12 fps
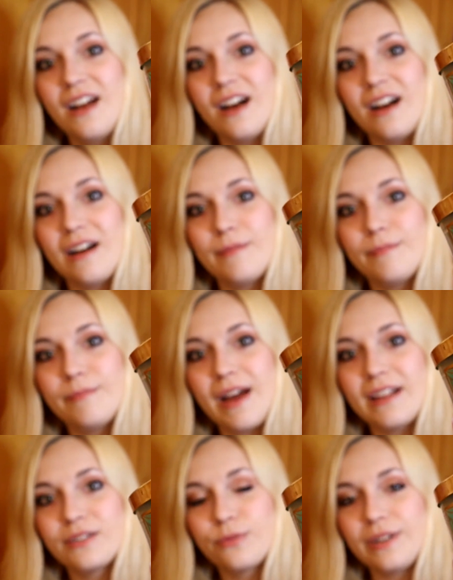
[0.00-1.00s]
um,
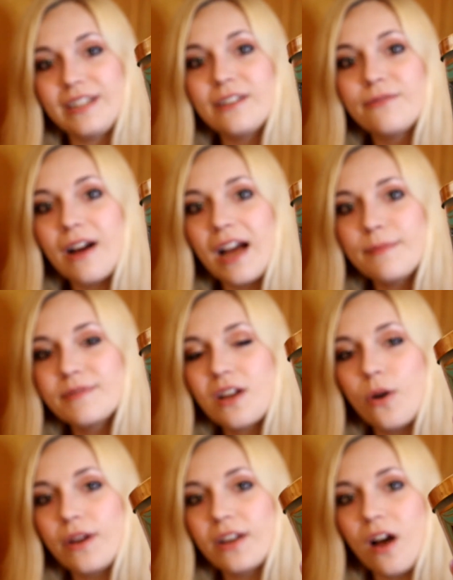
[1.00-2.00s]
ballerina vibes
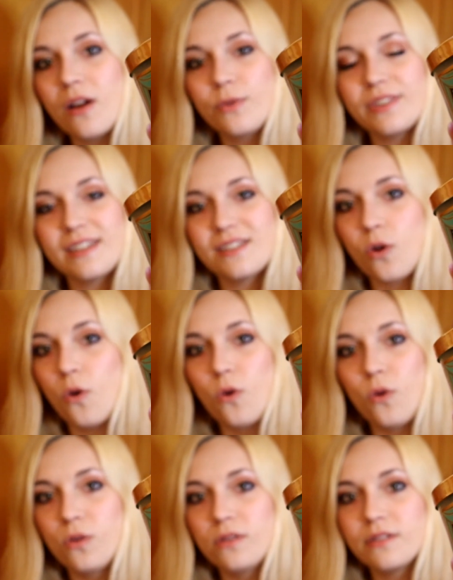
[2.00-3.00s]
going on with this
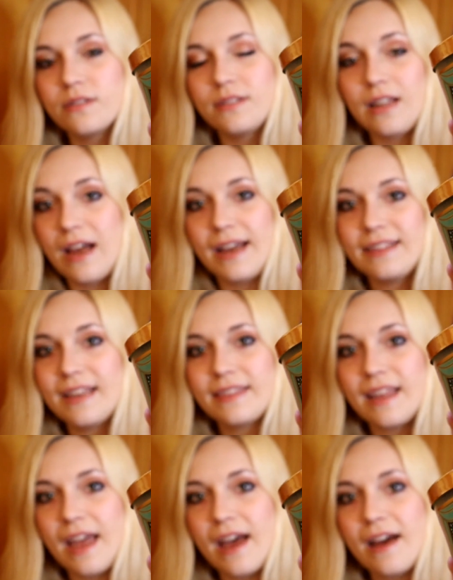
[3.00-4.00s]
whole line that they